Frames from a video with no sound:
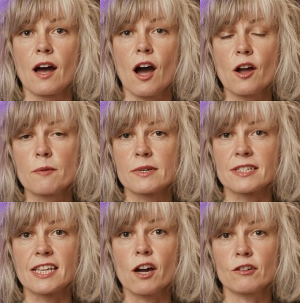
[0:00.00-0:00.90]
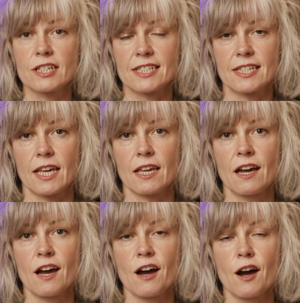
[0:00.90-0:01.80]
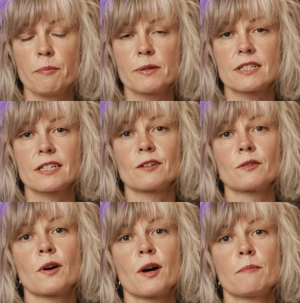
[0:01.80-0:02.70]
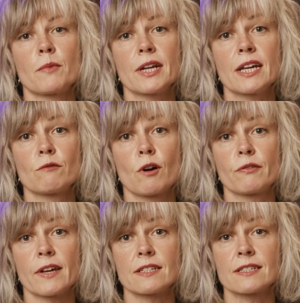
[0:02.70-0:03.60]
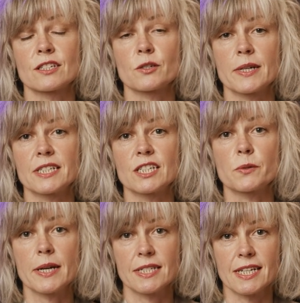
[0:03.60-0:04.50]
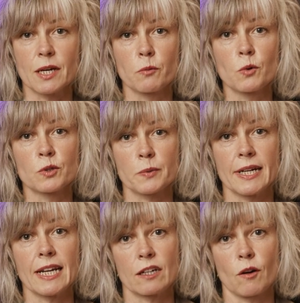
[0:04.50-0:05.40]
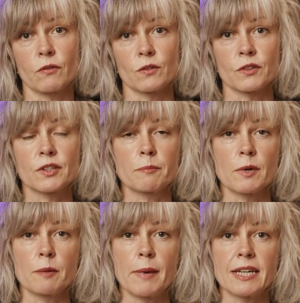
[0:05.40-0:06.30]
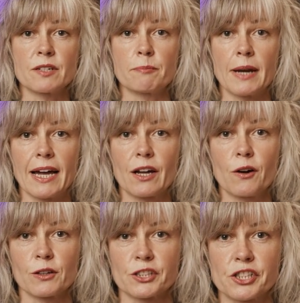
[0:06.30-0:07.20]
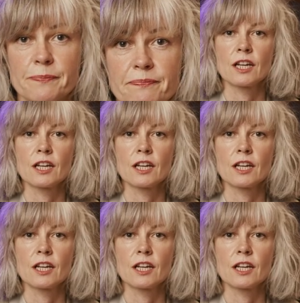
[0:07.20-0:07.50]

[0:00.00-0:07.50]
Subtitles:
Homer's The Odyssey up until Monique Roffey's 2020 award-winning novel, The Mermaid of Black Conch.